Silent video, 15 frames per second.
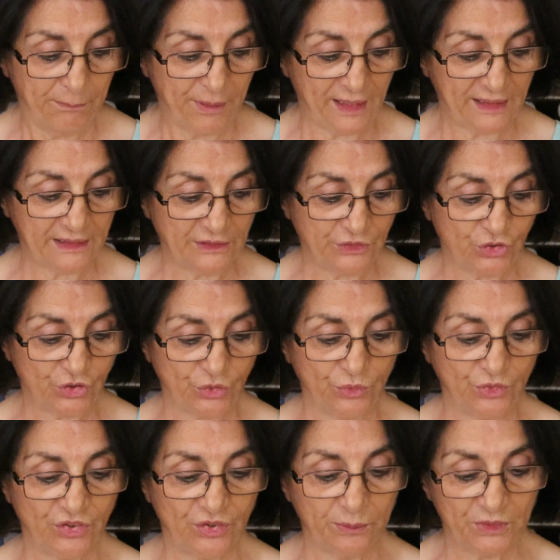Back in
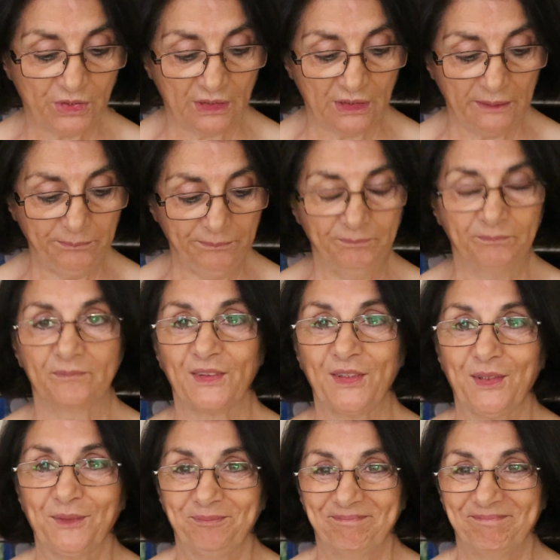June sometime,
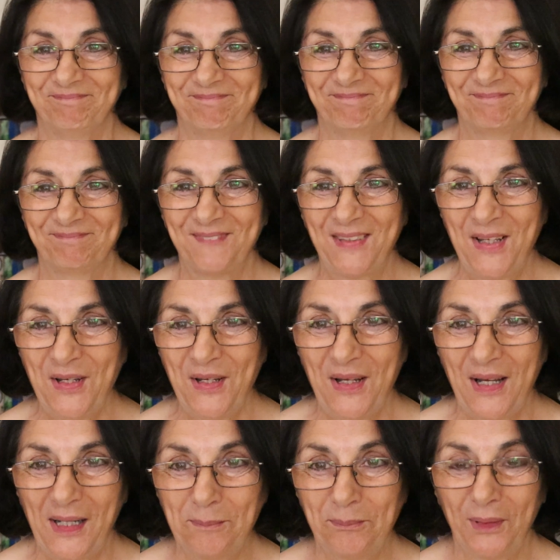
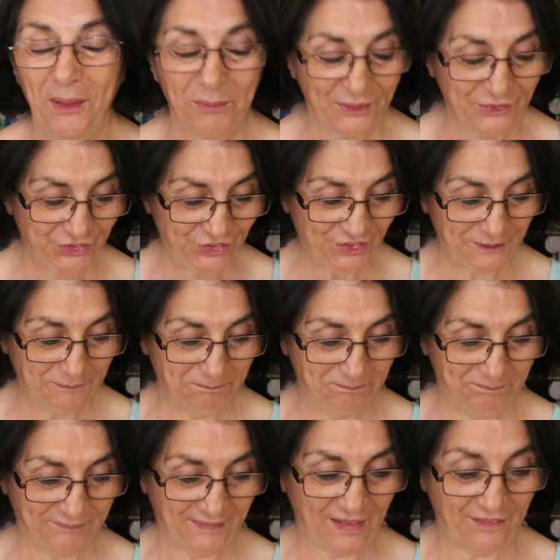I published
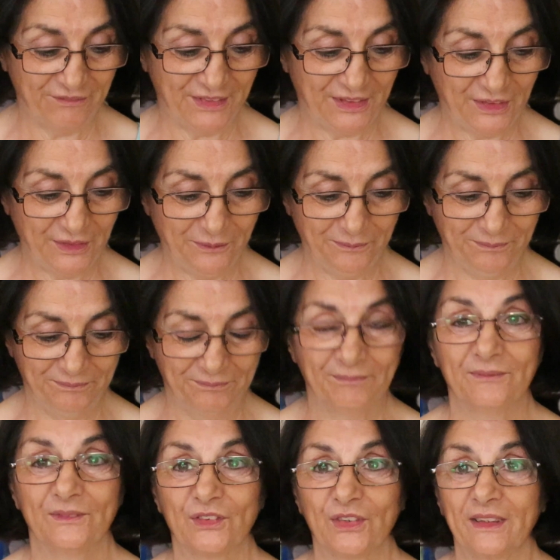a video
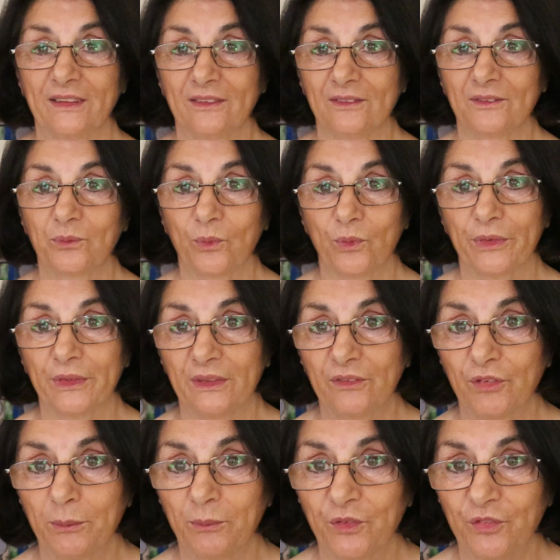titled
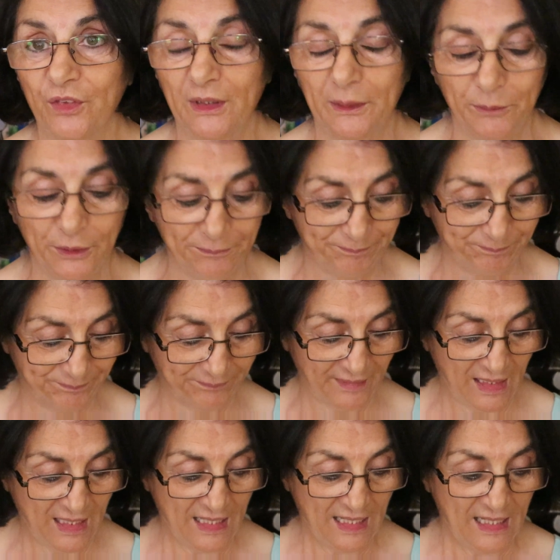Warning from a Farmer,
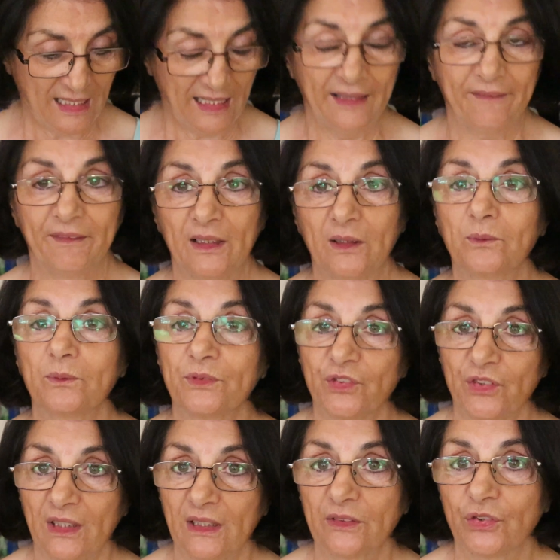and that
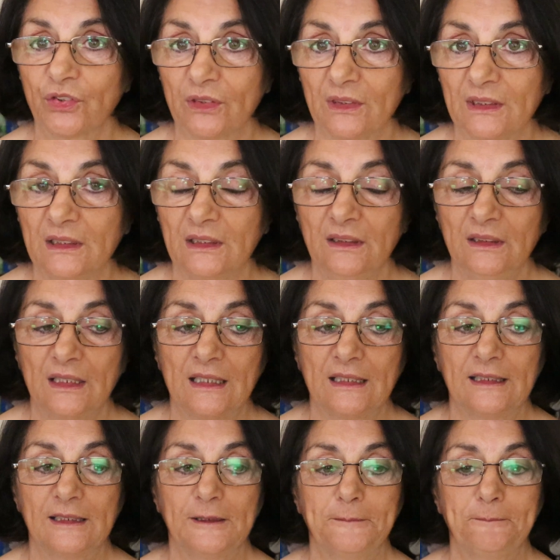was actually
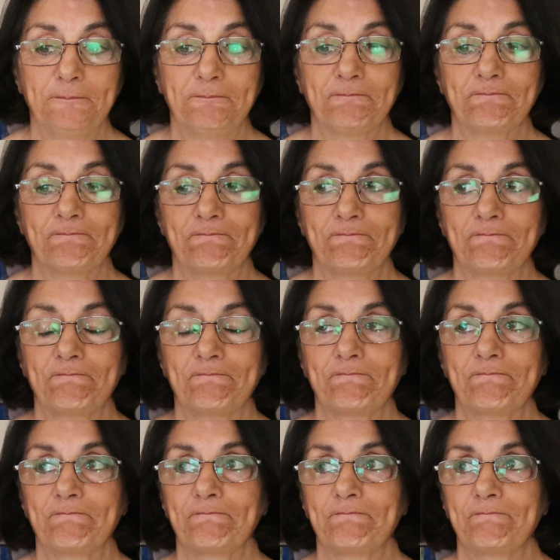a
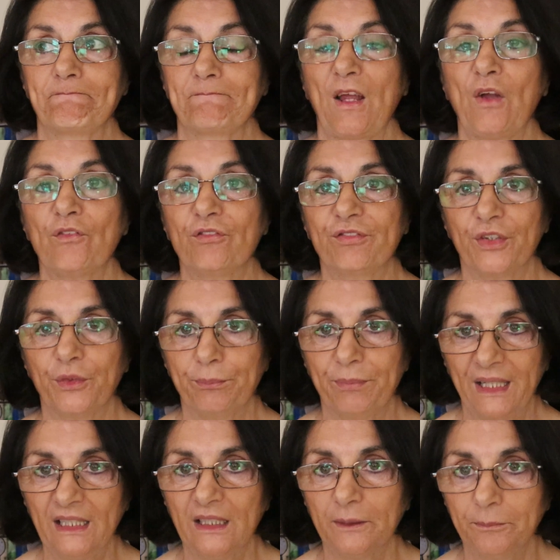
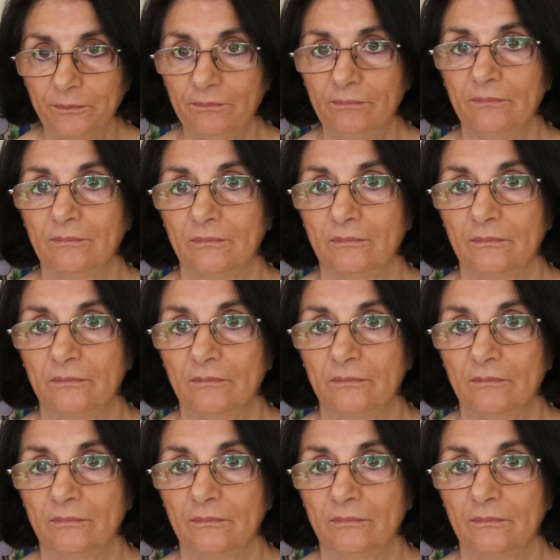verbatim